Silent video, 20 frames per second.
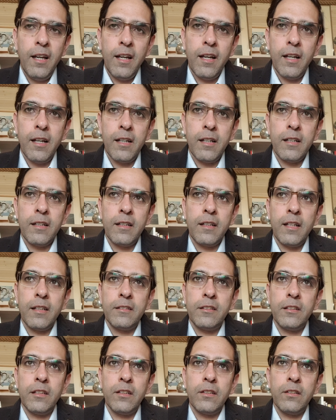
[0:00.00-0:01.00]
And
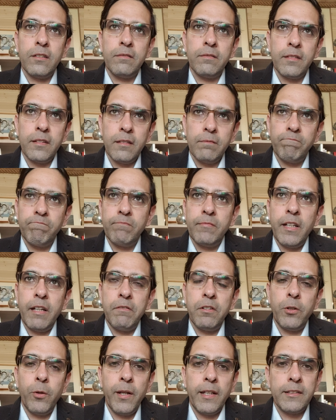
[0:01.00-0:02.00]
so they
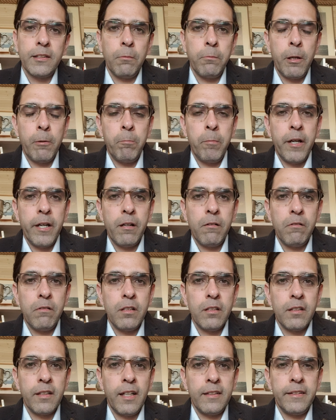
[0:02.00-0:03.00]
were doing some repair
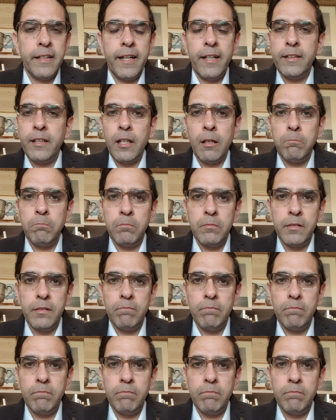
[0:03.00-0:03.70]
work, and they ended up